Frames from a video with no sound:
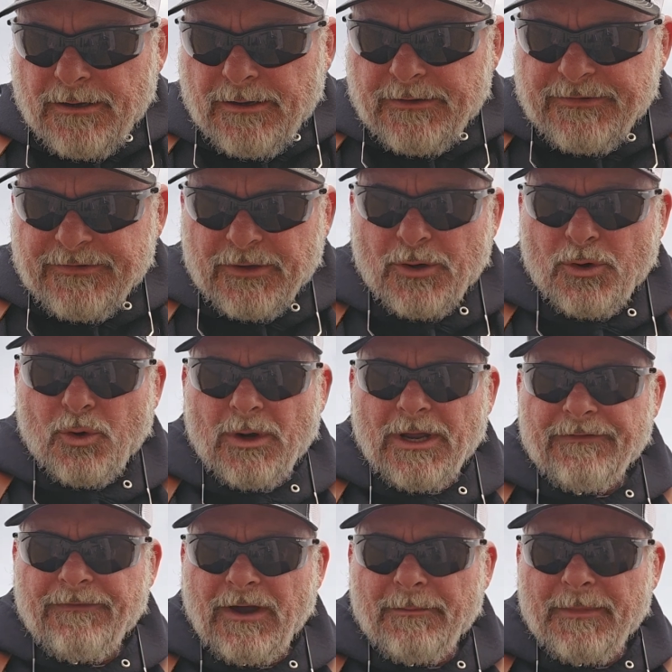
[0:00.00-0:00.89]
so
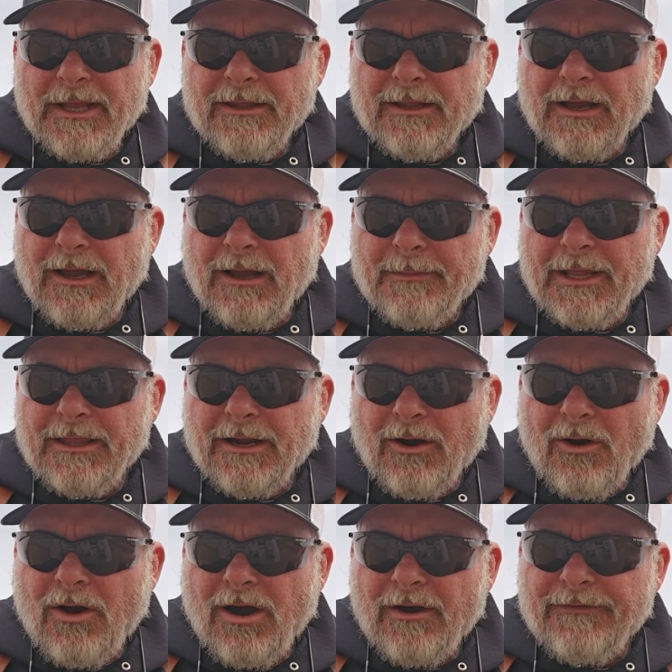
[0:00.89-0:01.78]
if I'm in
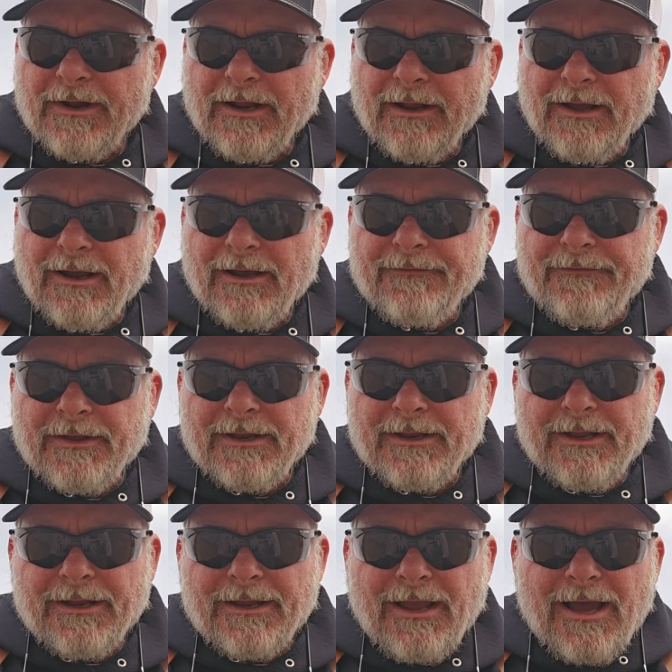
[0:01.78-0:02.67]
there often enough,
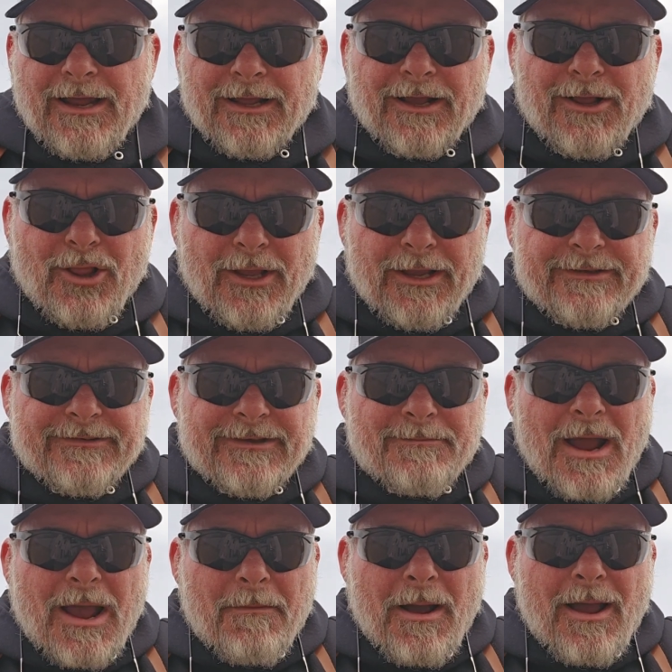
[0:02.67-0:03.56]
it kind of clicks
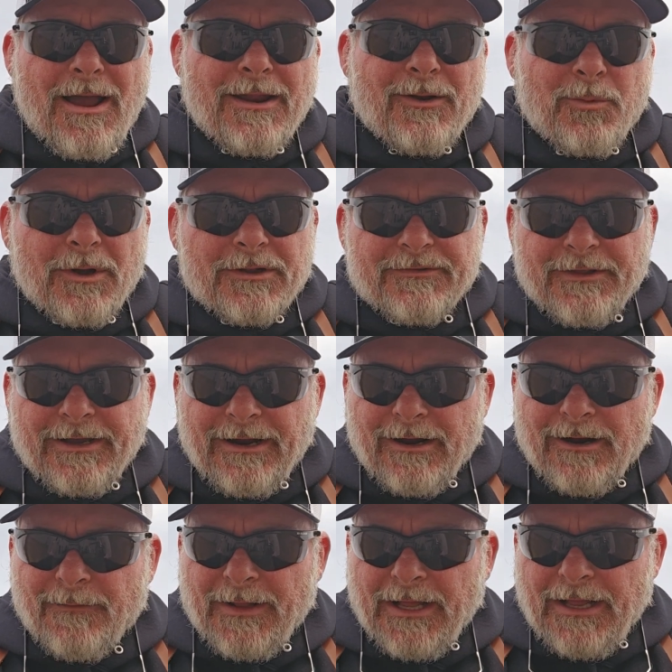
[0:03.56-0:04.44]
in my mind what's
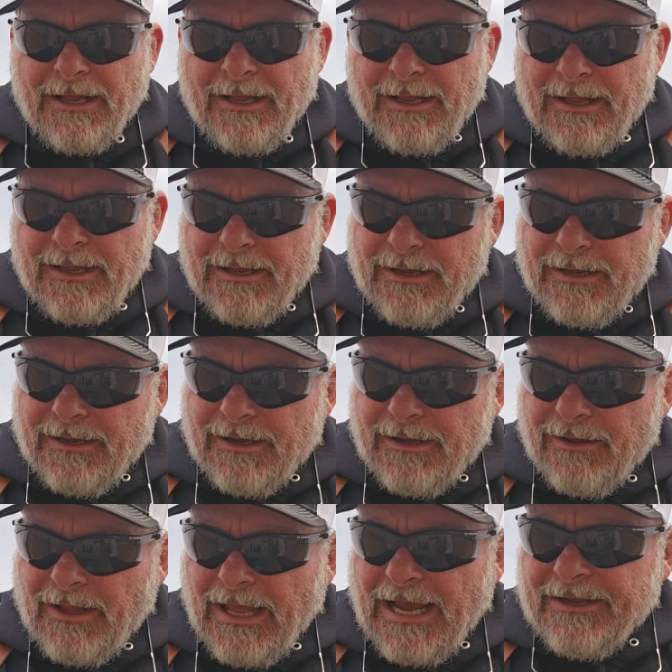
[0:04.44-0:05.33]
there.
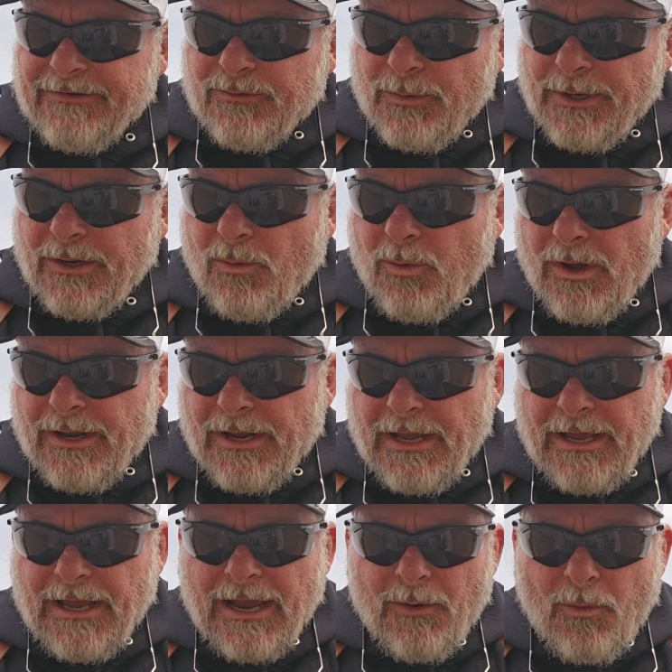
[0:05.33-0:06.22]
Last week, one
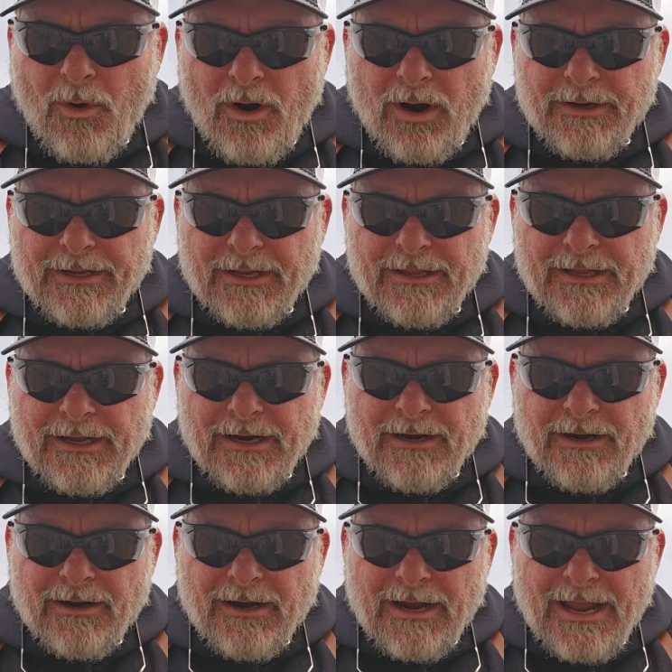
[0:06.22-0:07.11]
day, I walked in
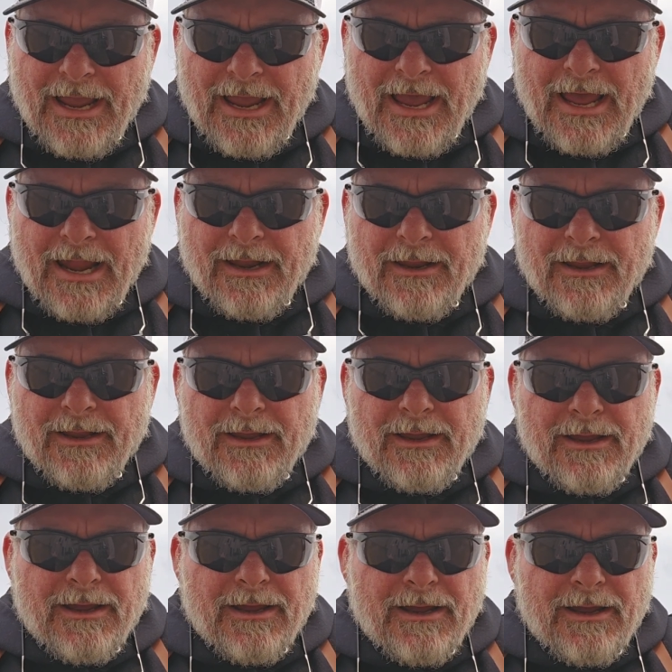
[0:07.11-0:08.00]
there, and
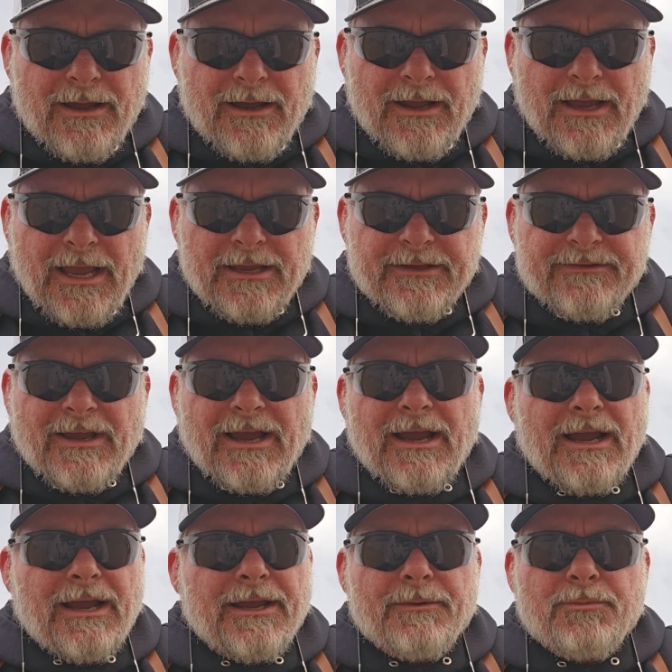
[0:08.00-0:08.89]
as
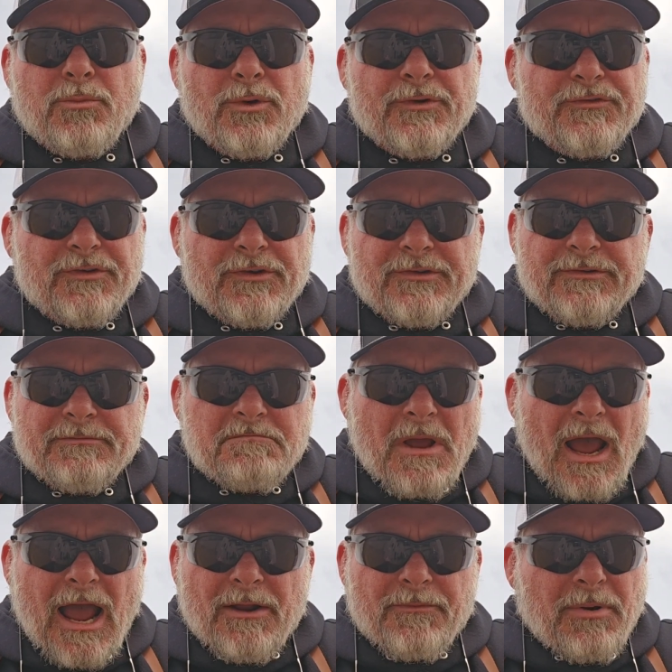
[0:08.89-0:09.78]
I
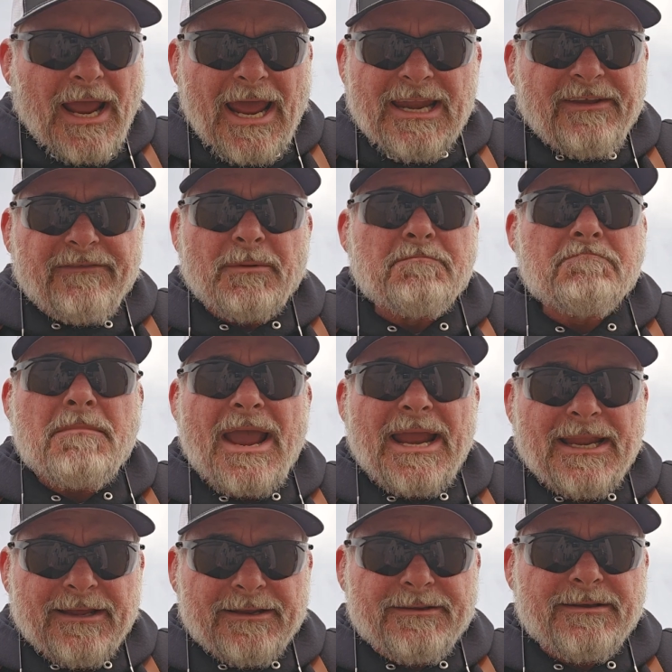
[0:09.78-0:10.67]
hadn't even
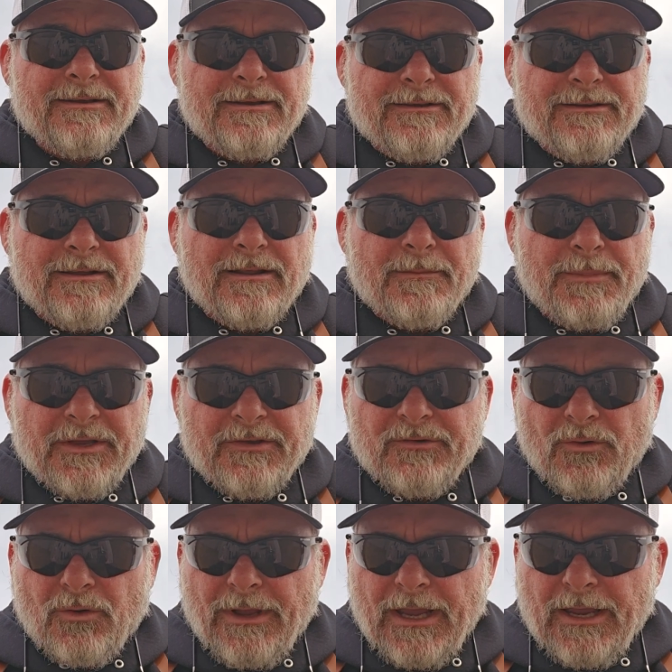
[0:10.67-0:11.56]
made it to the
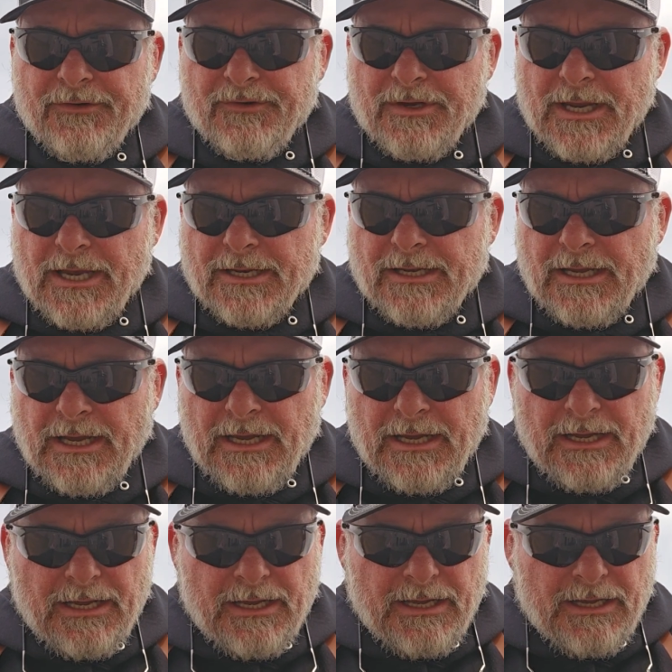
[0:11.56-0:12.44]
pistol case yet.
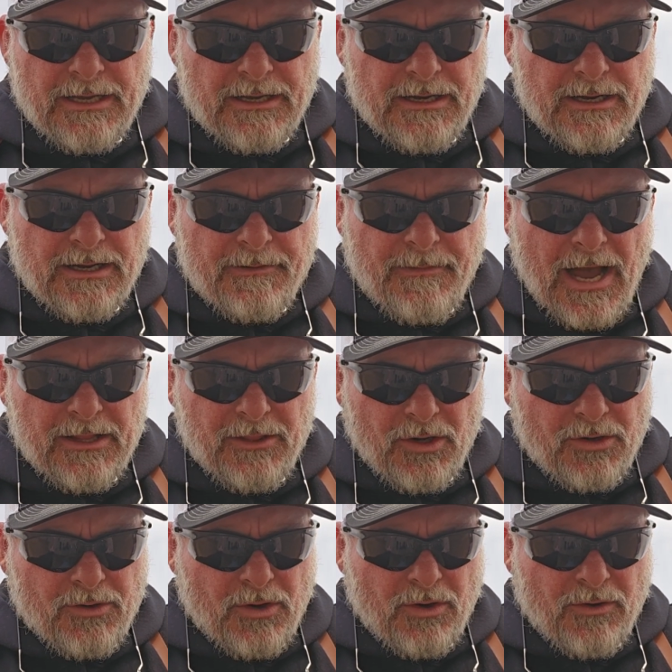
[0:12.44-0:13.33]
I
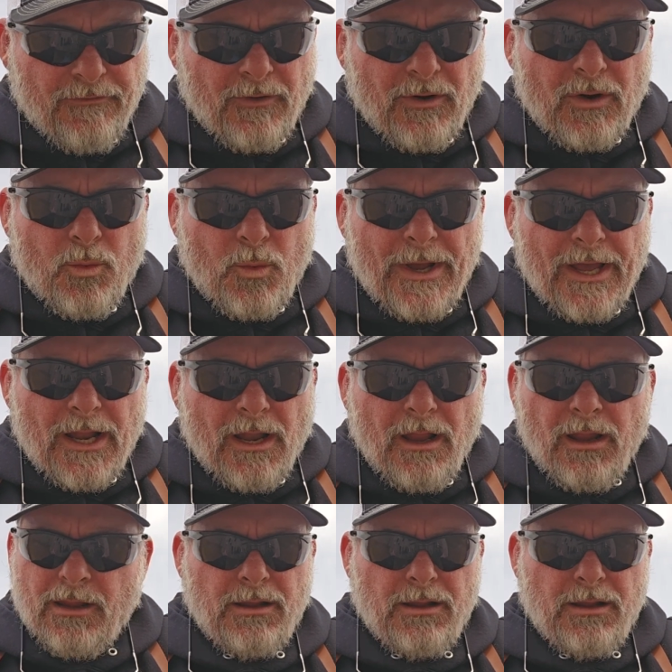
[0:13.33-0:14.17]
looked over and went,